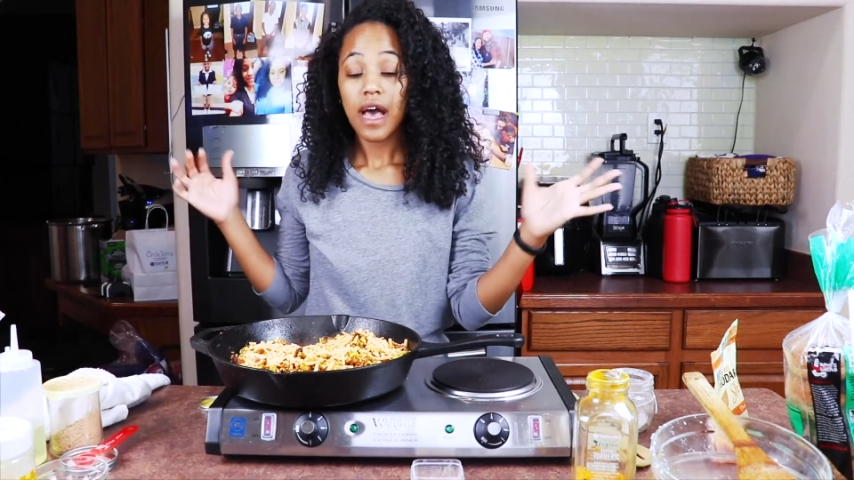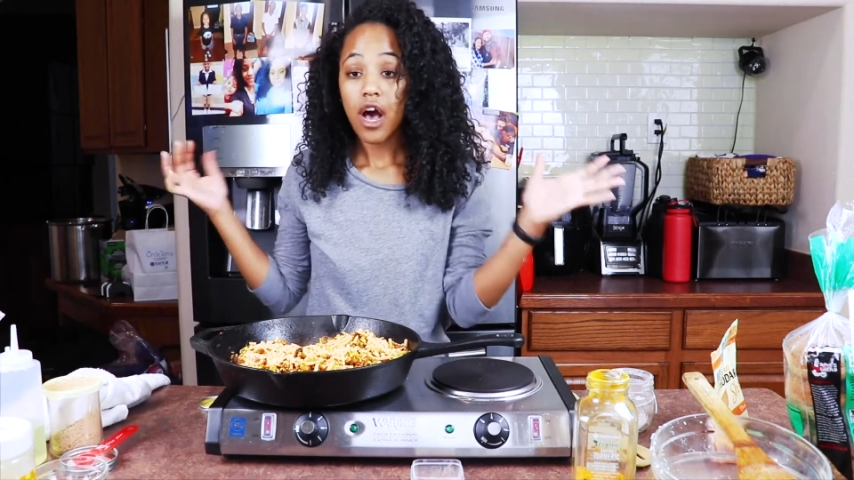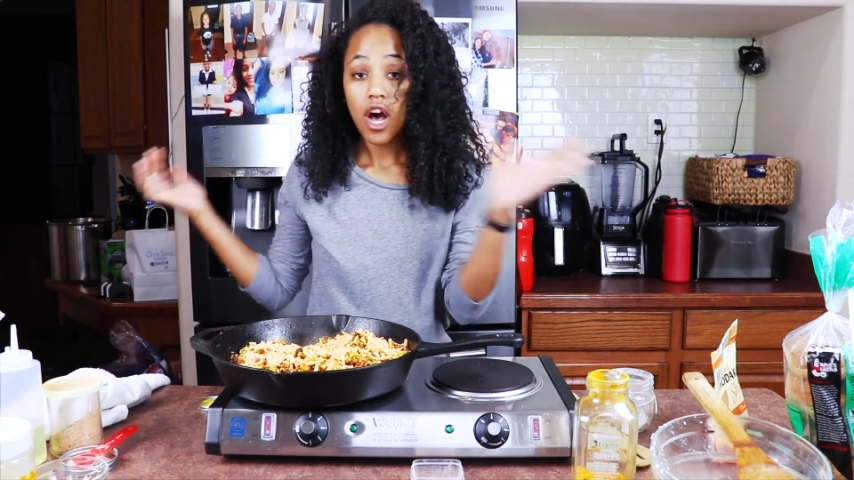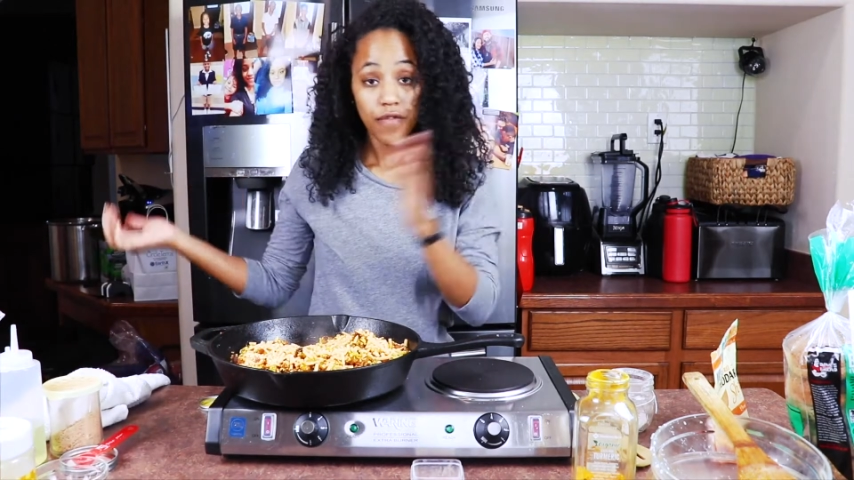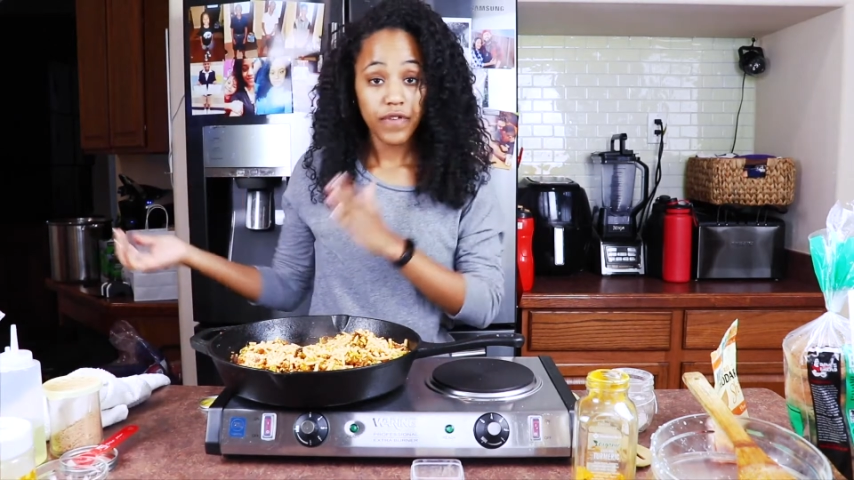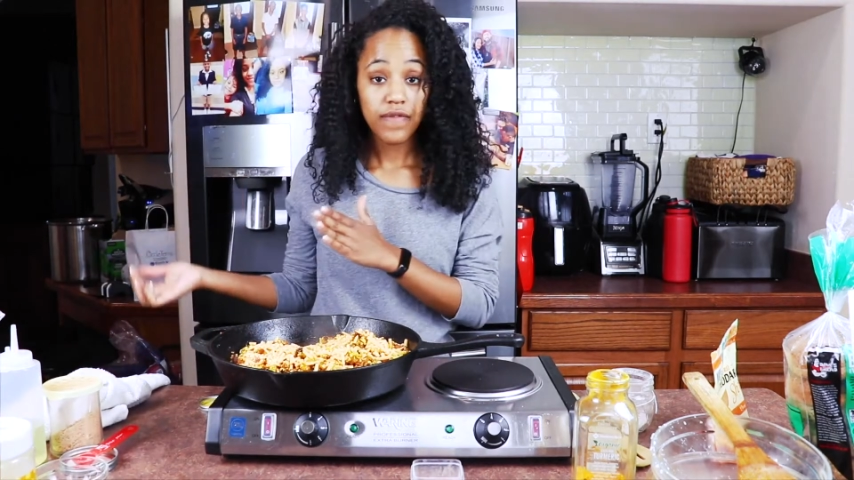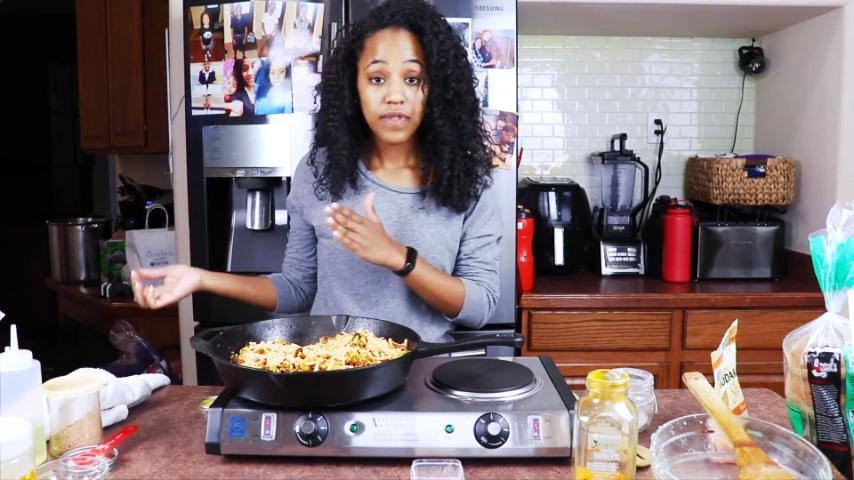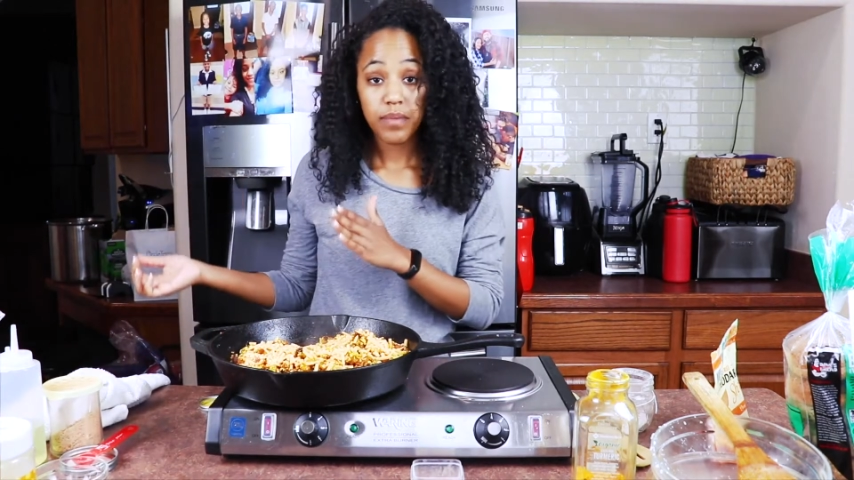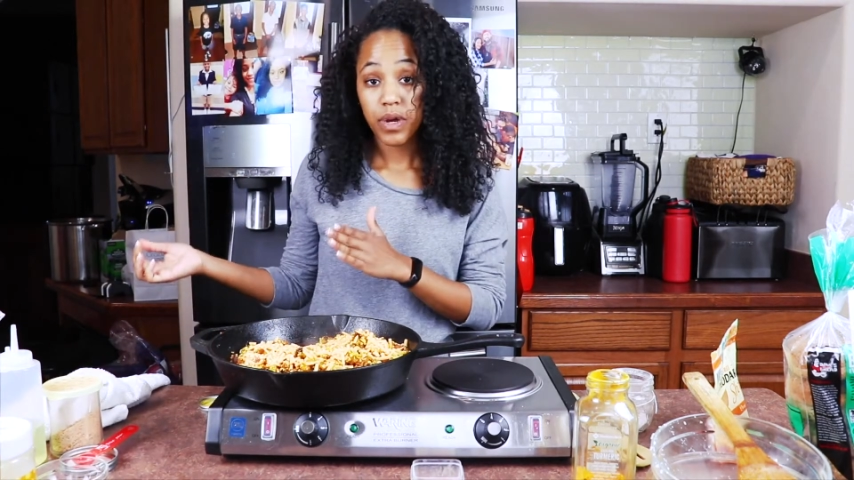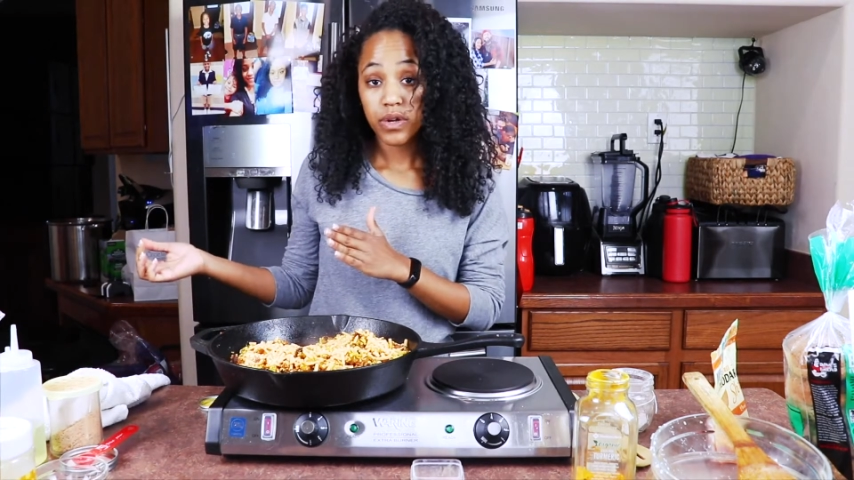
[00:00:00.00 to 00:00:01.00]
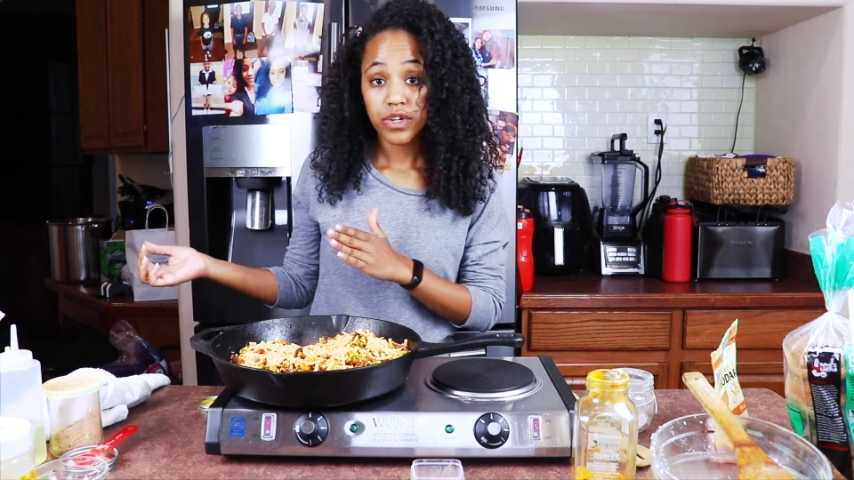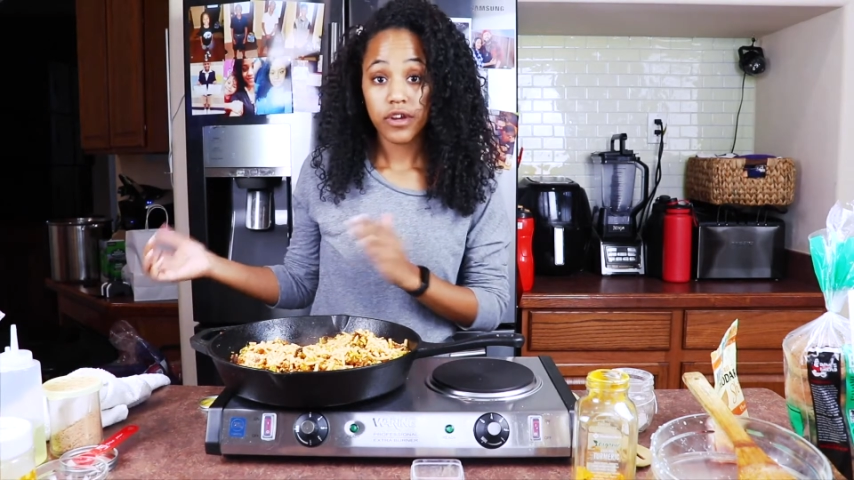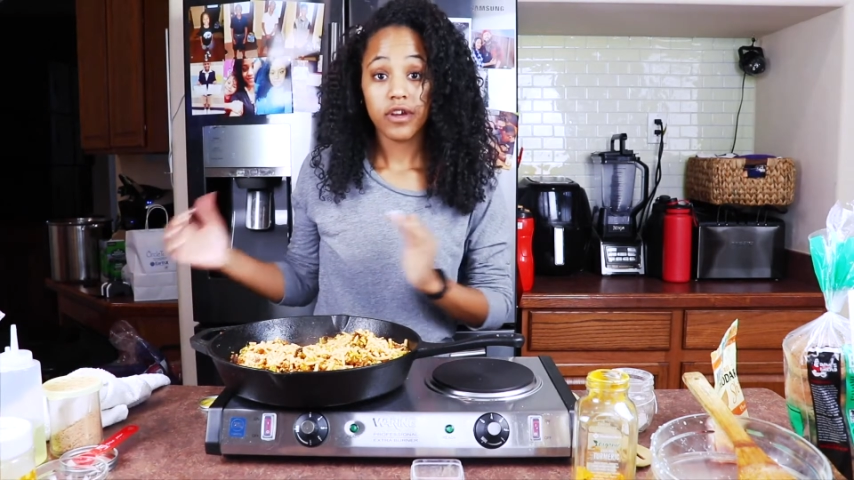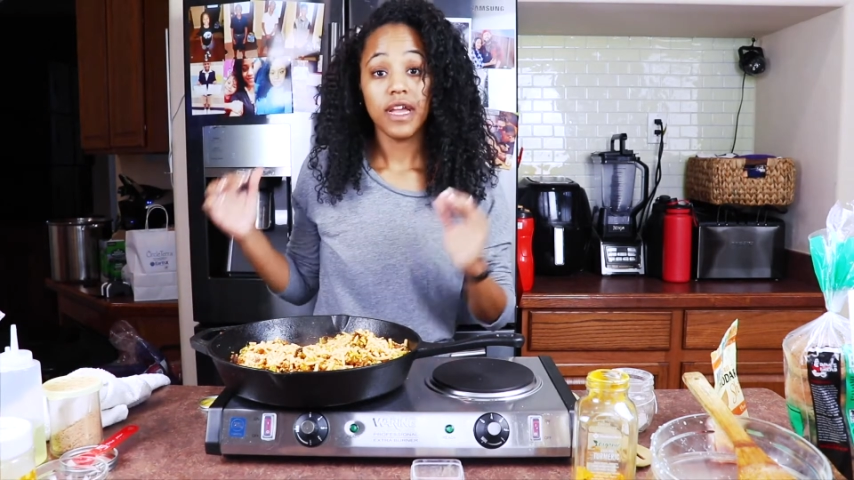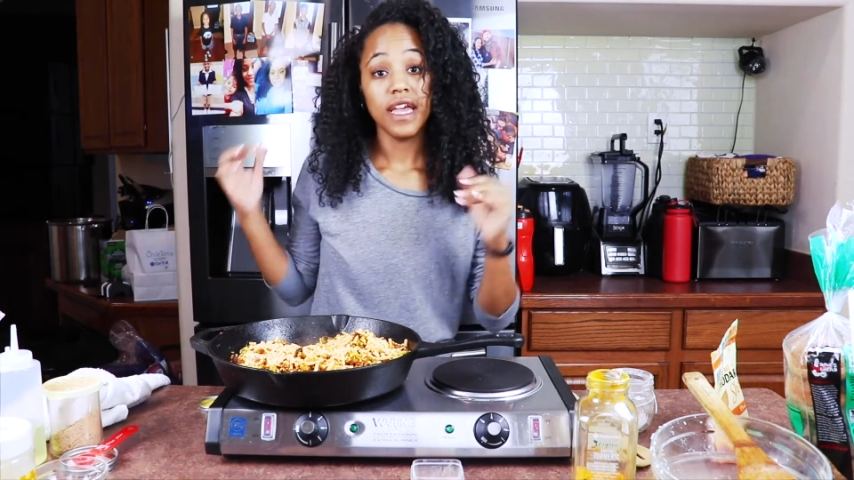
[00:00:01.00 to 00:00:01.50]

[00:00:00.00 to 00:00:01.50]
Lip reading: off of the burner